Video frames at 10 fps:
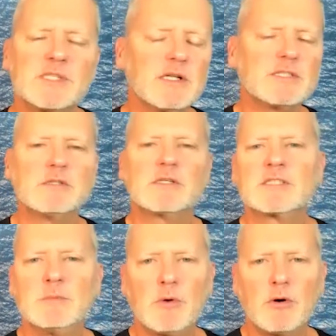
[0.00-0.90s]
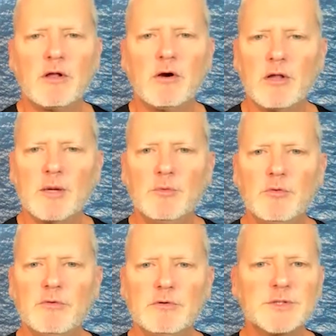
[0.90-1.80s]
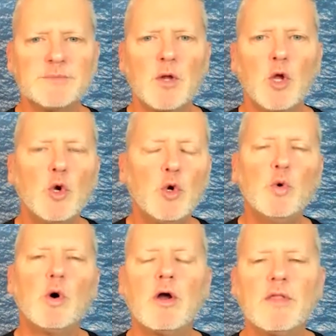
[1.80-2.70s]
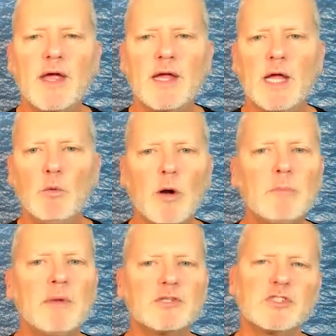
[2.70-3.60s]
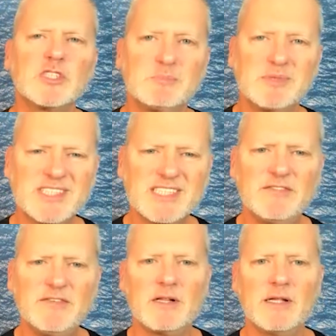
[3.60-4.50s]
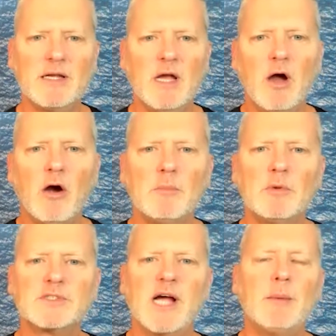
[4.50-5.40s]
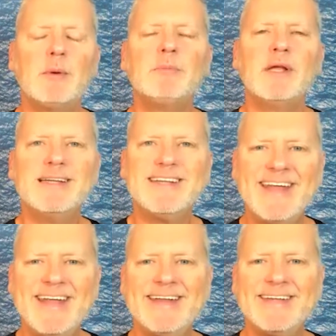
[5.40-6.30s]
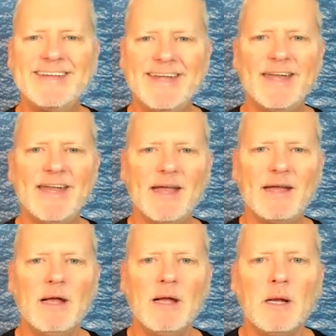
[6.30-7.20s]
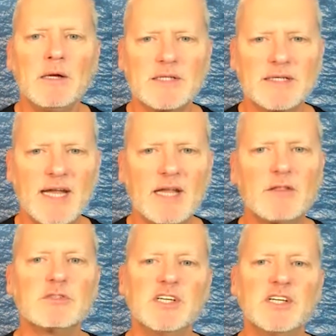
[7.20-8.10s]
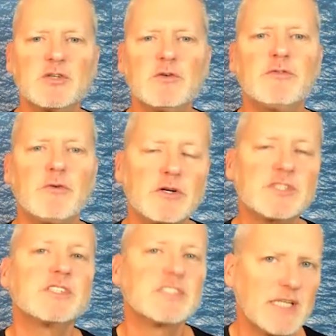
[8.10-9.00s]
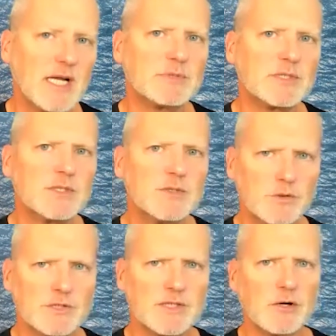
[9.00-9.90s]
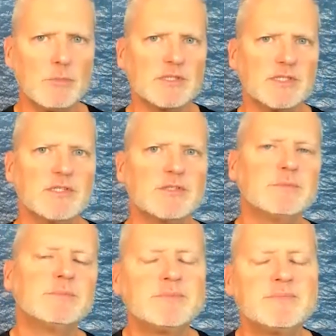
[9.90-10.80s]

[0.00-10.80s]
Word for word: so let's look at some early movers who are they and what measures specifically are the most common being taken today to take those initial first steps towards decarbonization